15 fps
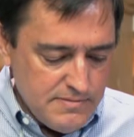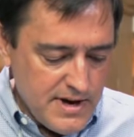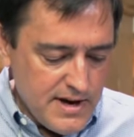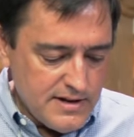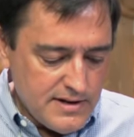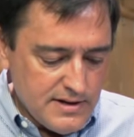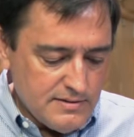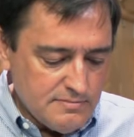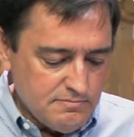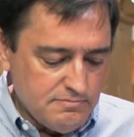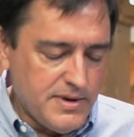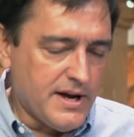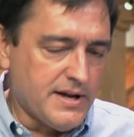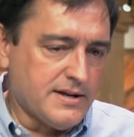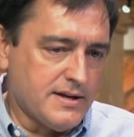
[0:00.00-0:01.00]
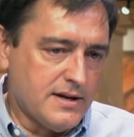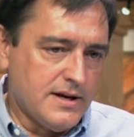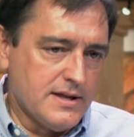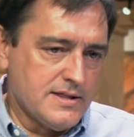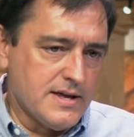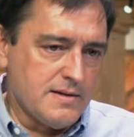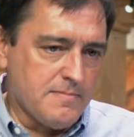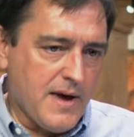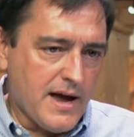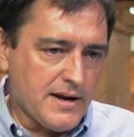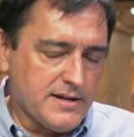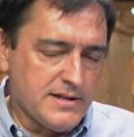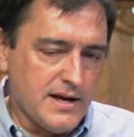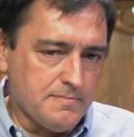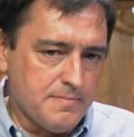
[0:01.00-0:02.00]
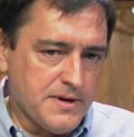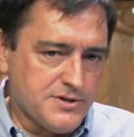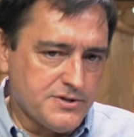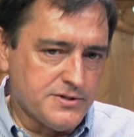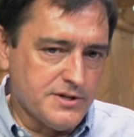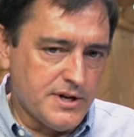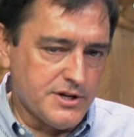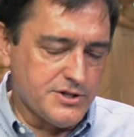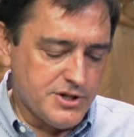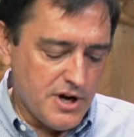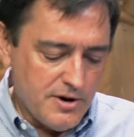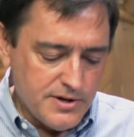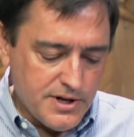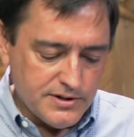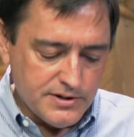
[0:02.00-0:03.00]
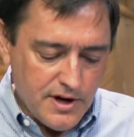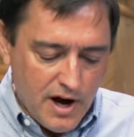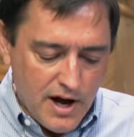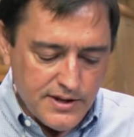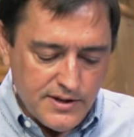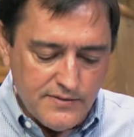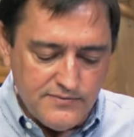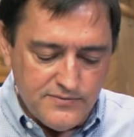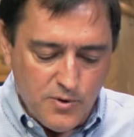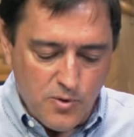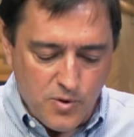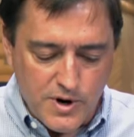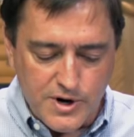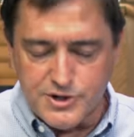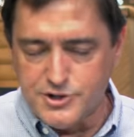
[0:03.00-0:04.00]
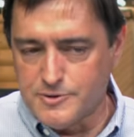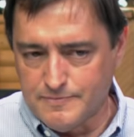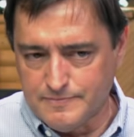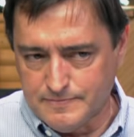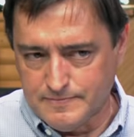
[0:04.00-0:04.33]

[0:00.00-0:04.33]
But, but think back to that picture that I showed at, on the forge.